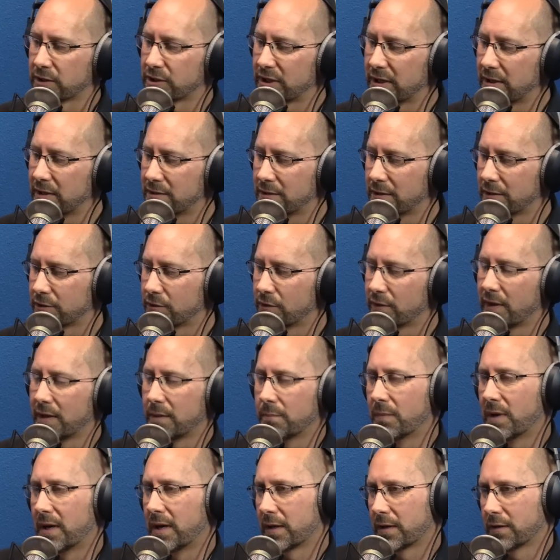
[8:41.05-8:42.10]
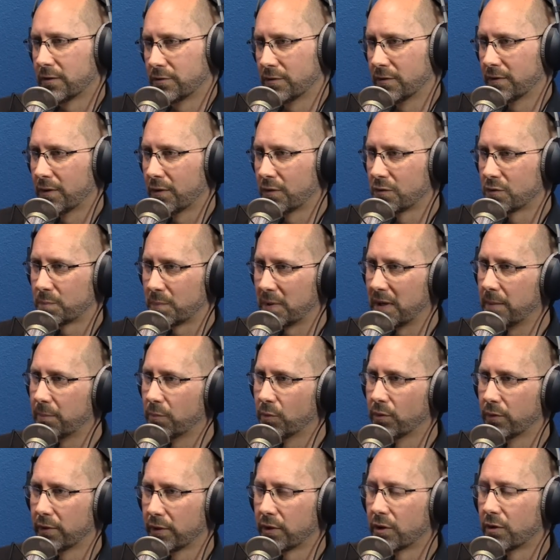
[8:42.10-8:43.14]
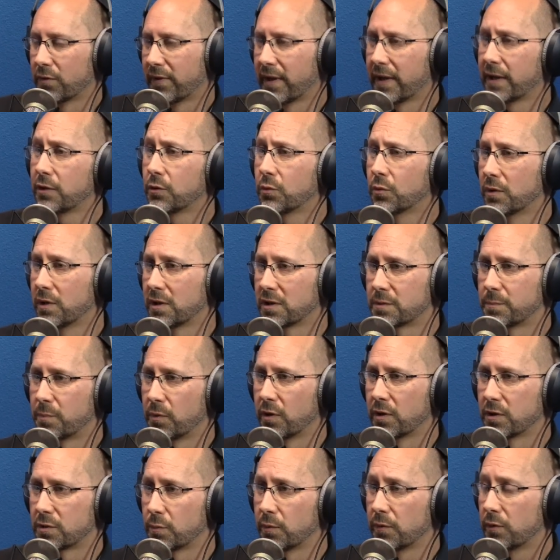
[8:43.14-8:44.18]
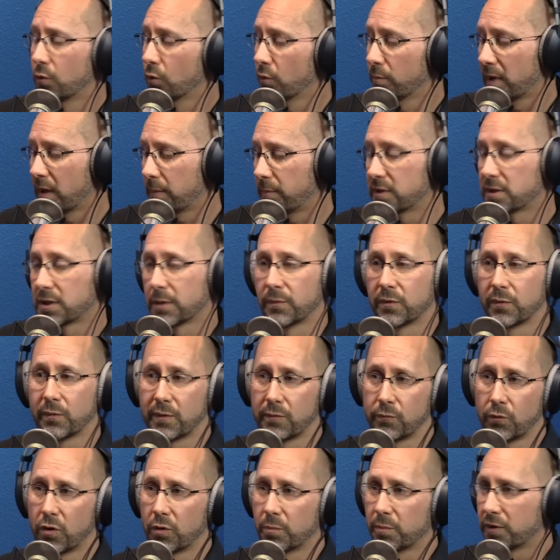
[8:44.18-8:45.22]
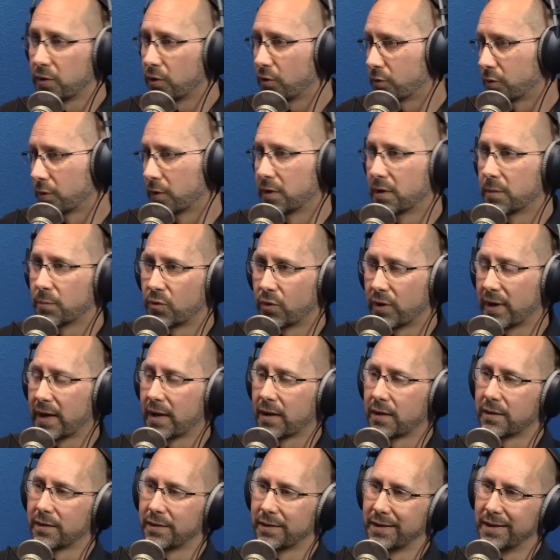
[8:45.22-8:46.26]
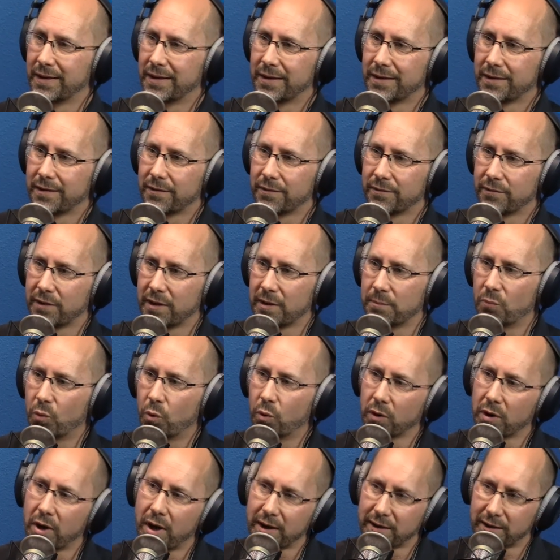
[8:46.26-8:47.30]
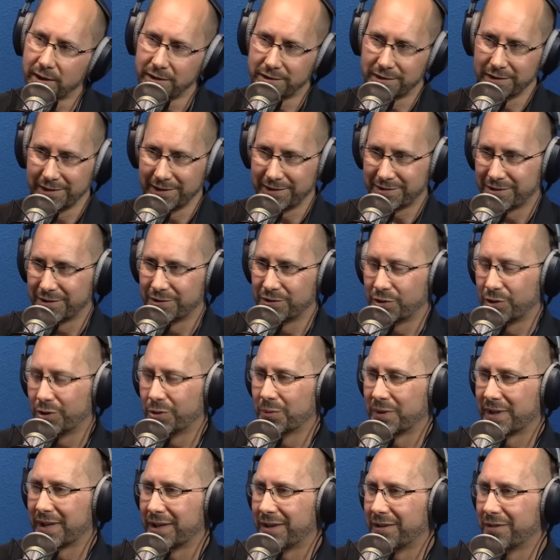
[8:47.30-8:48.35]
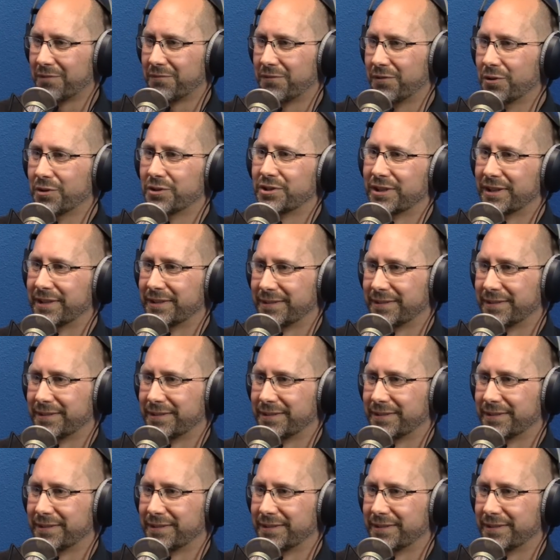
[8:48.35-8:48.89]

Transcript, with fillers: easier to then market to those people that have had a good experience with you, or maybe something went wrong, but you turned them around. They're more likely to listen to you again in the future.